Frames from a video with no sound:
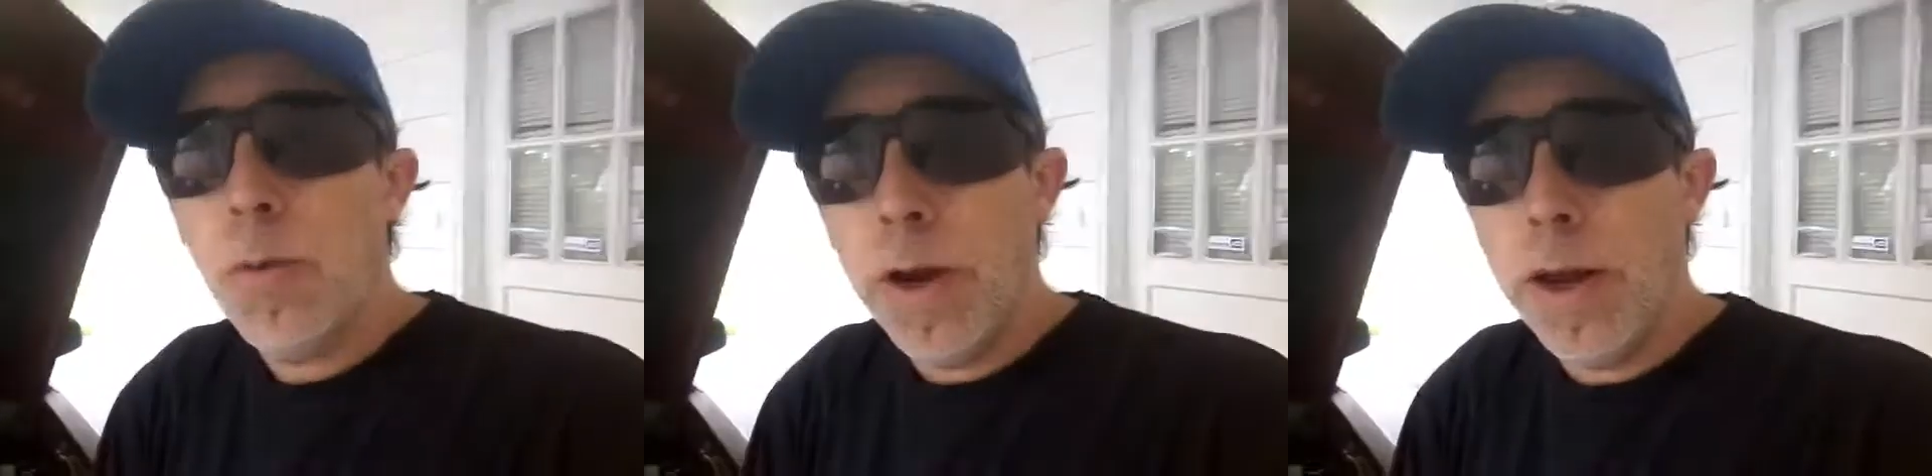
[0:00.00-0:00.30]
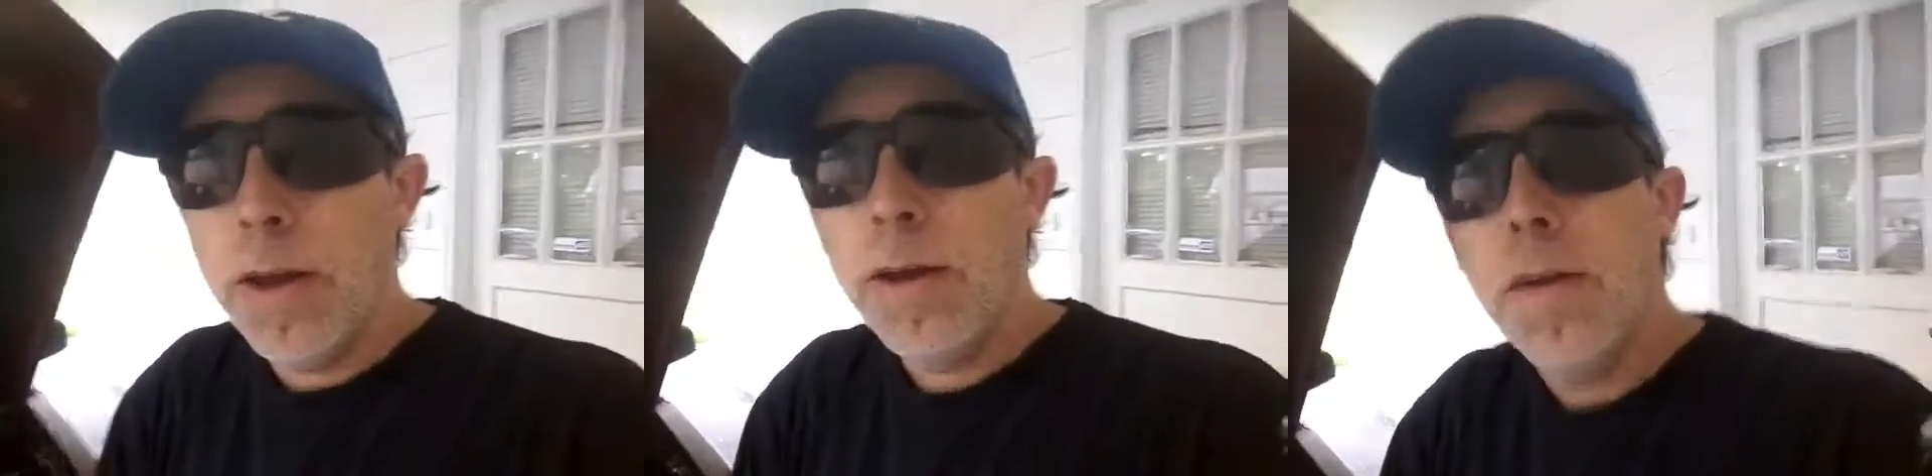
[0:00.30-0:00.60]

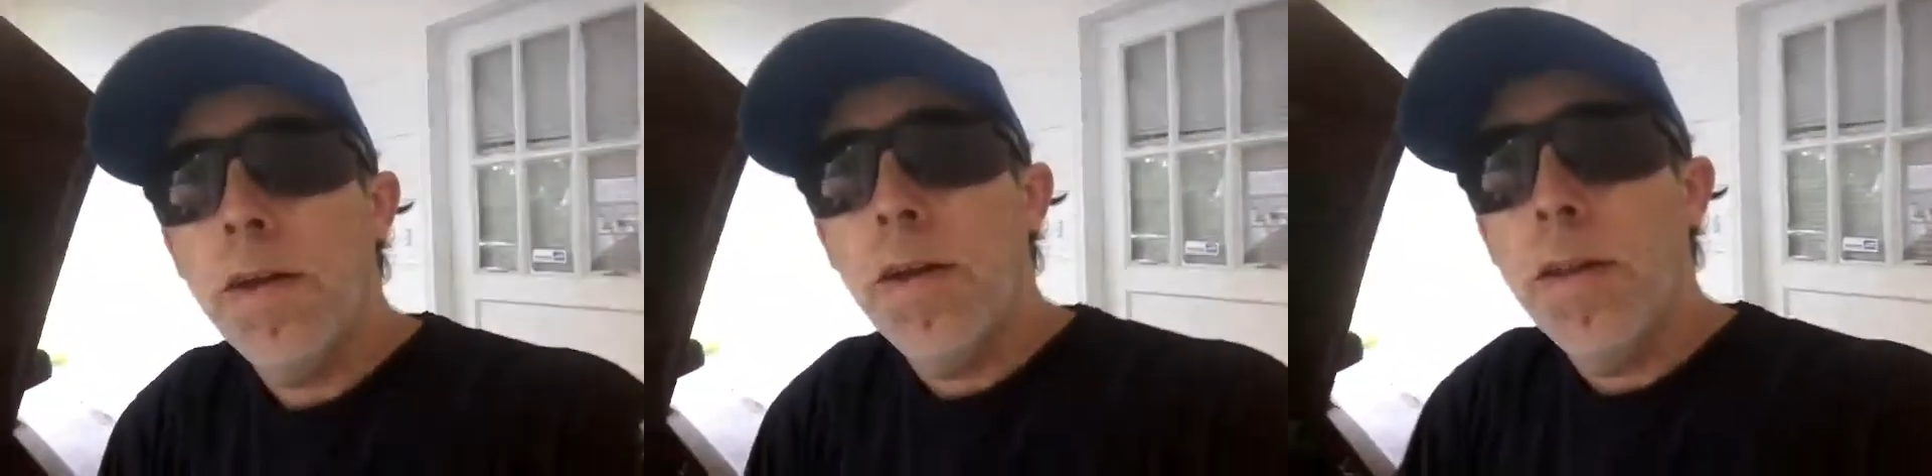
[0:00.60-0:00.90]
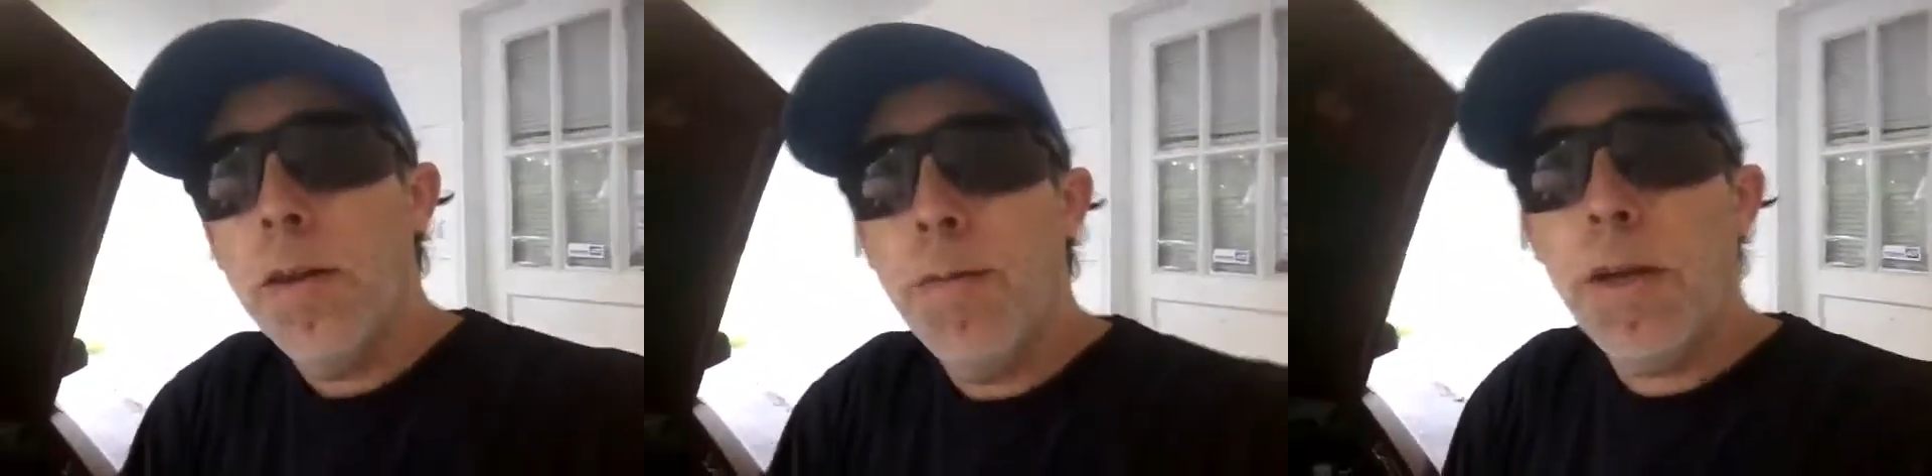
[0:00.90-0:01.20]
way
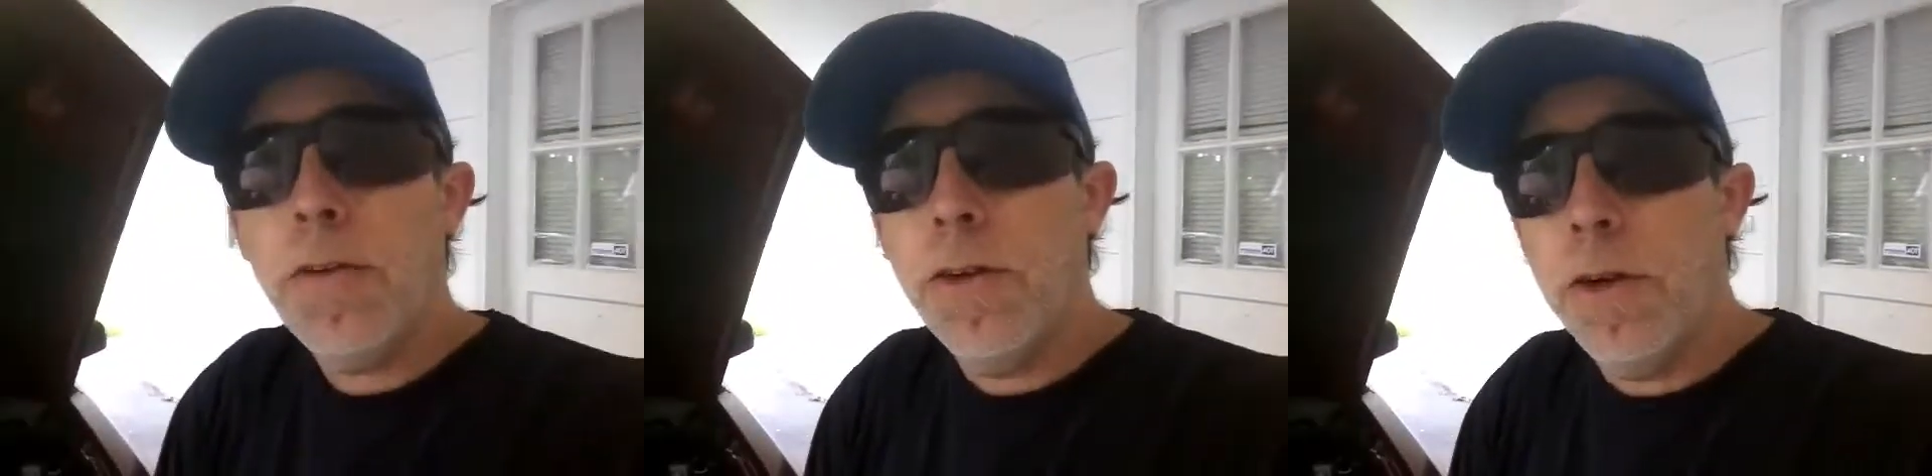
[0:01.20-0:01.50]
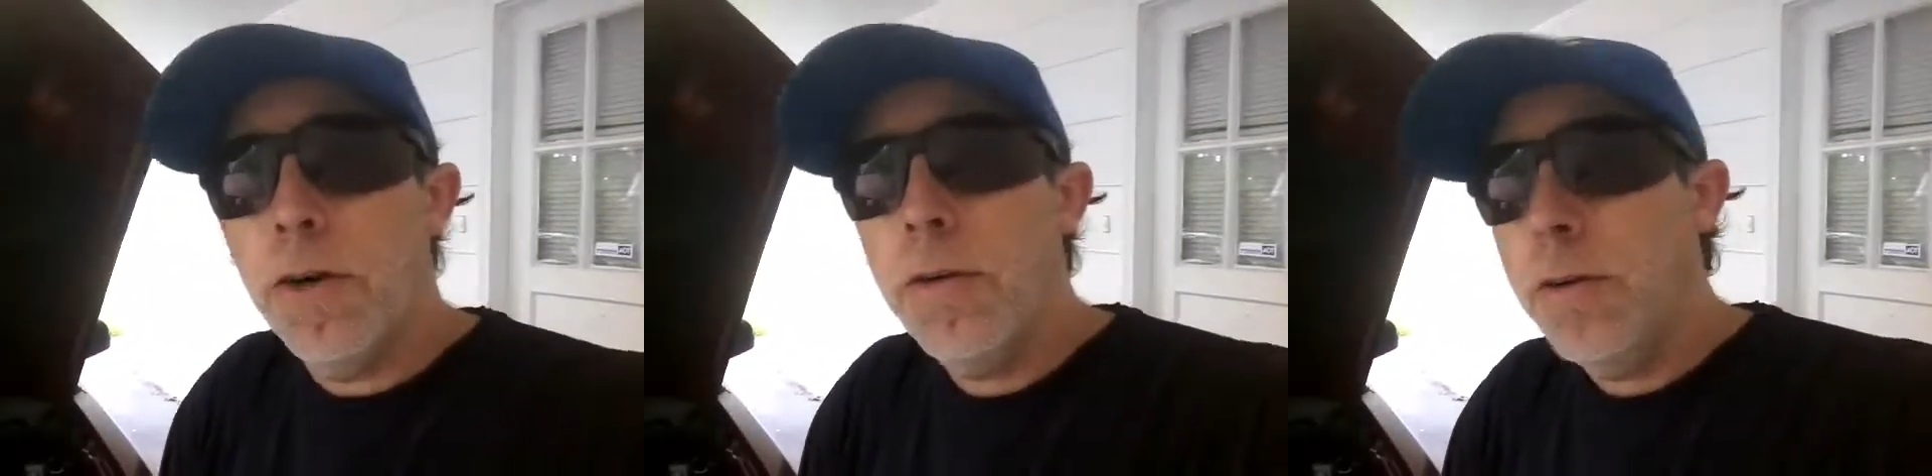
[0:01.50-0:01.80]
to make
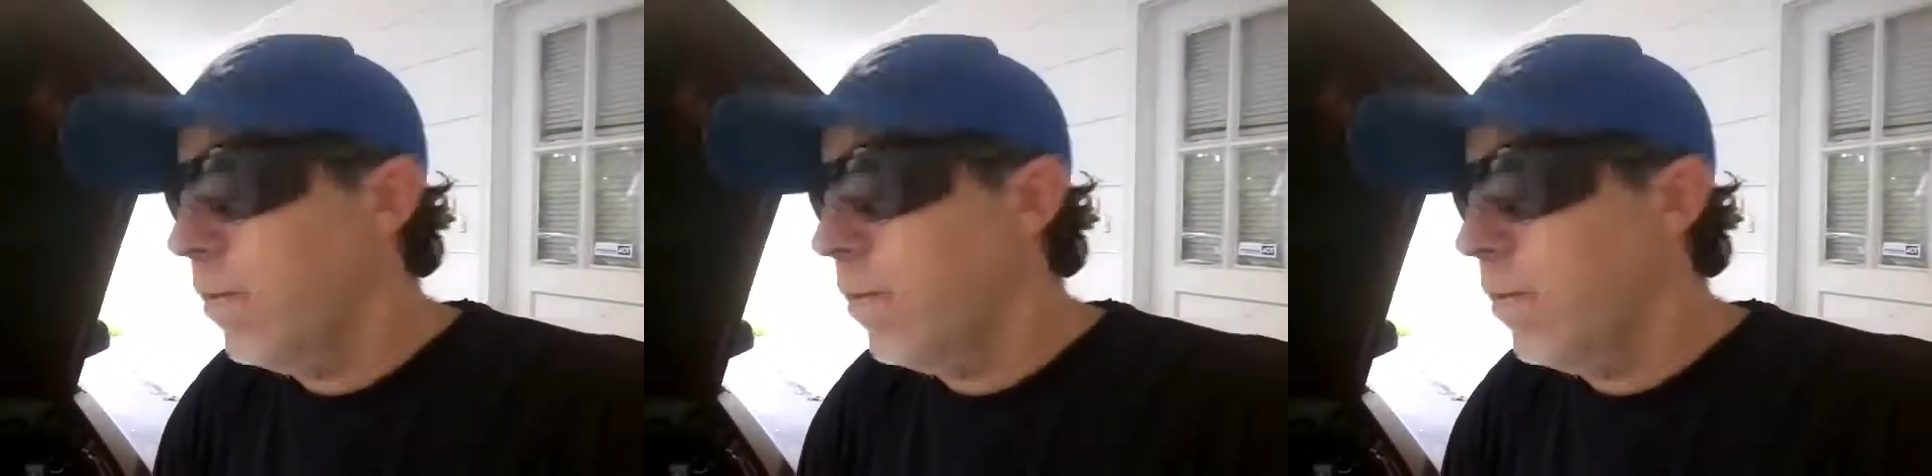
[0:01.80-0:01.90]
sure,